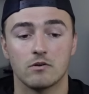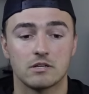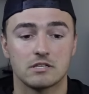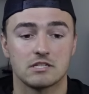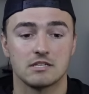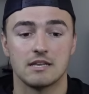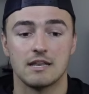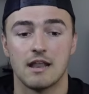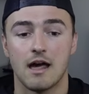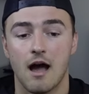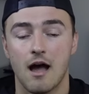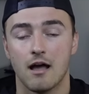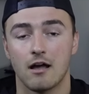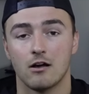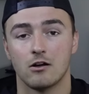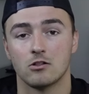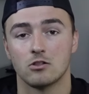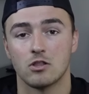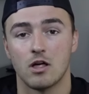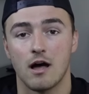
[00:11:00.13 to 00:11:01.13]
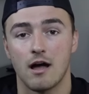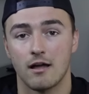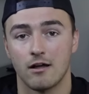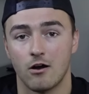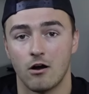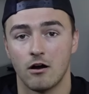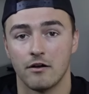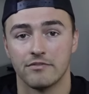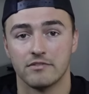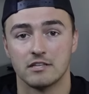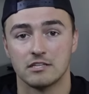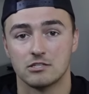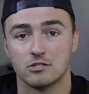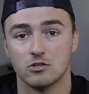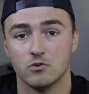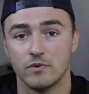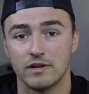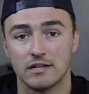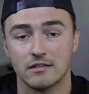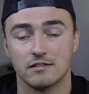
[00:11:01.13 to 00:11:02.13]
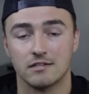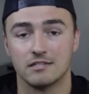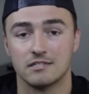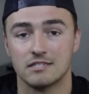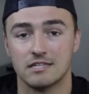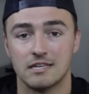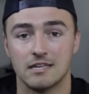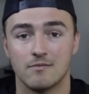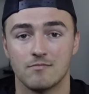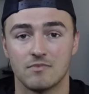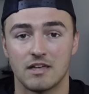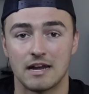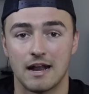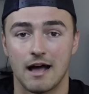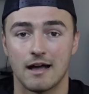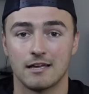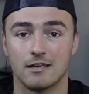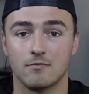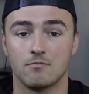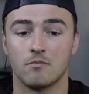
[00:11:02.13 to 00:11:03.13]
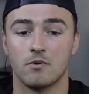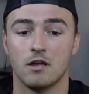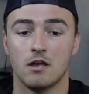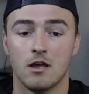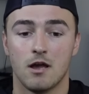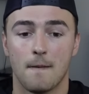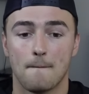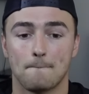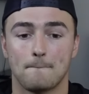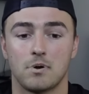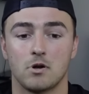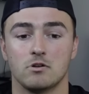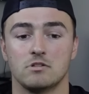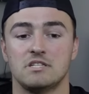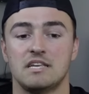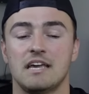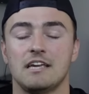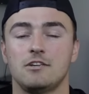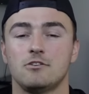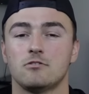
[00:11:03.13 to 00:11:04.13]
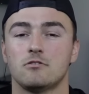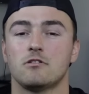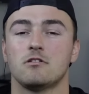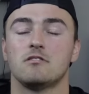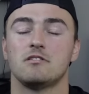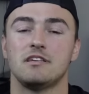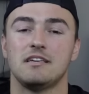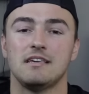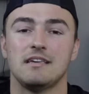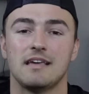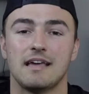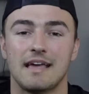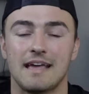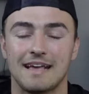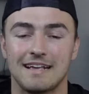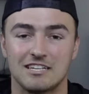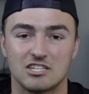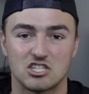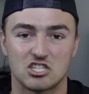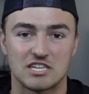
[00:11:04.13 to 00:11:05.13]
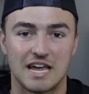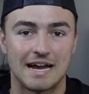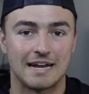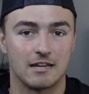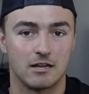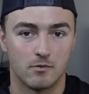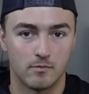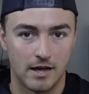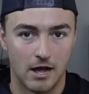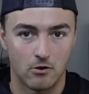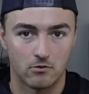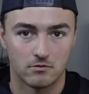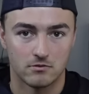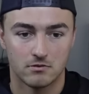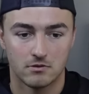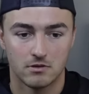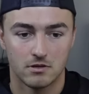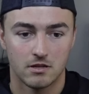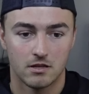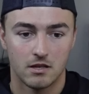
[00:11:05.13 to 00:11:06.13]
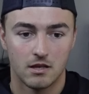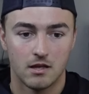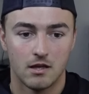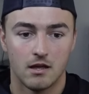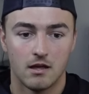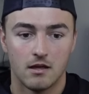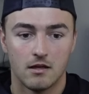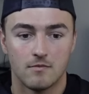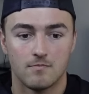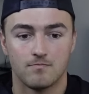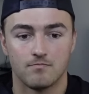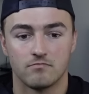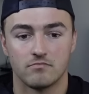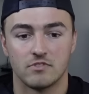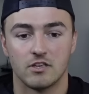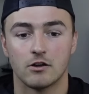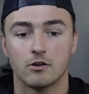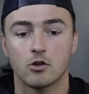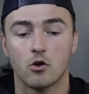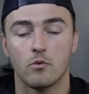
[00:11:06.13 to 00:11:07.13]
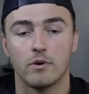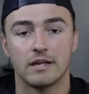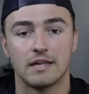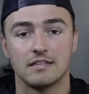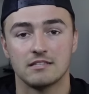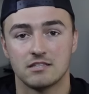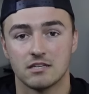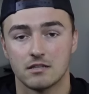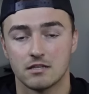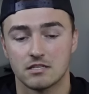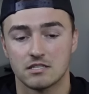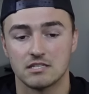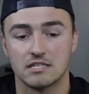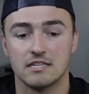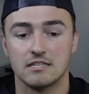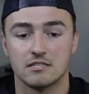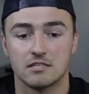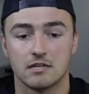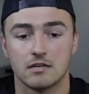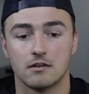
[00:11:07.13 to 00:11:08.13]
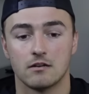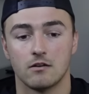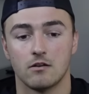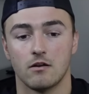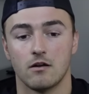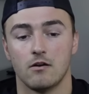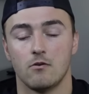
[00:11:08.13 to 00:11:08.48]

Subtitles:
is not a lot on this New England team that I am particularly excited about. They're going into the season